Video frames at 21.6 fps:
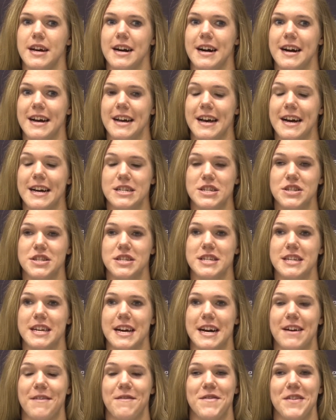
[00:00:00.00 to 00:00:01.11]
I actually
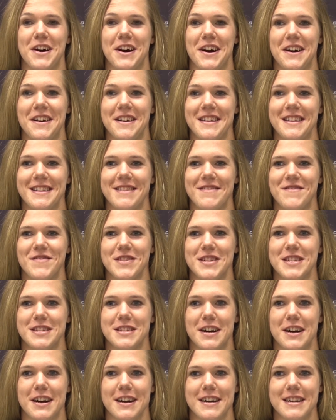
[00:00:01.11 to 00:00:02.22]
have not really
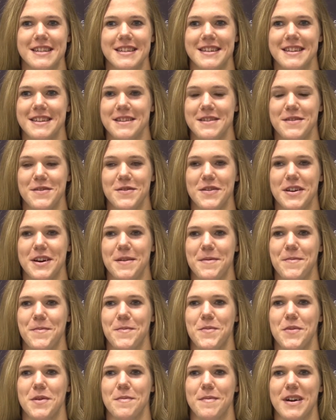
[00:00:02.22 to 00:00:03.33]
talked to
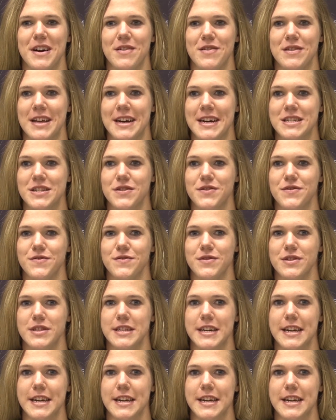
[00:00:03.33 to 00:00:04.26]
them about Nationals.